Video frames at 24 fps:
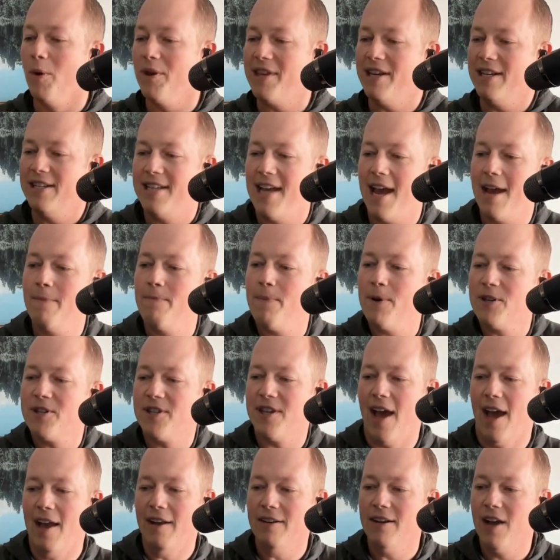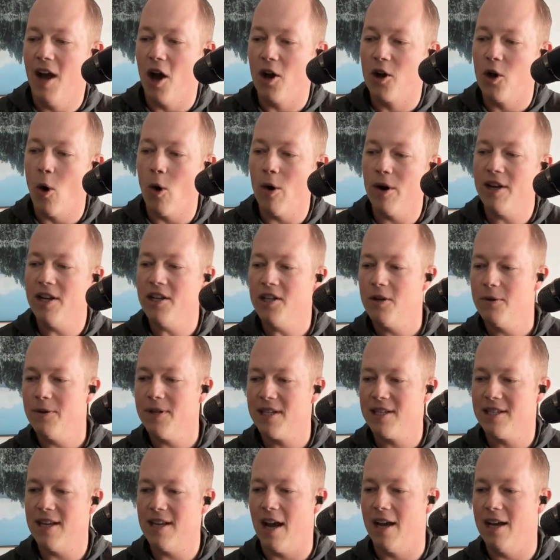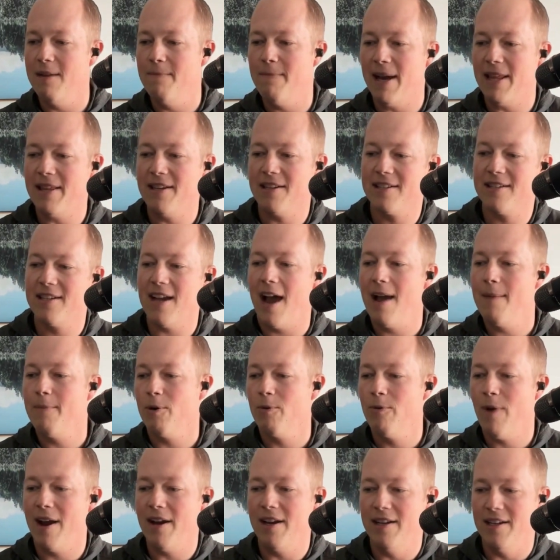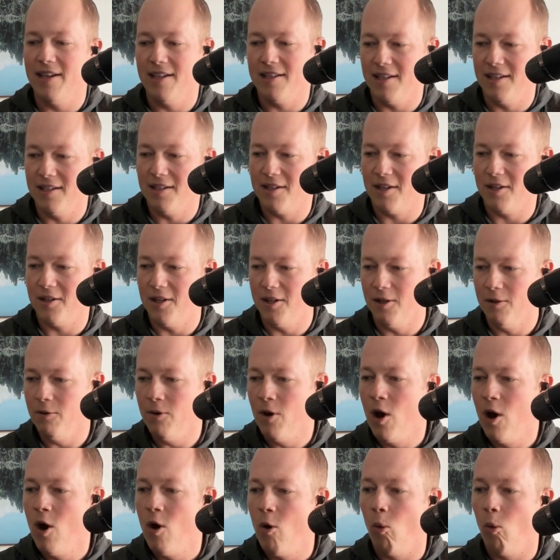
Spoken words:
Within 10%, according to a study by the Cyber Readiness Institute,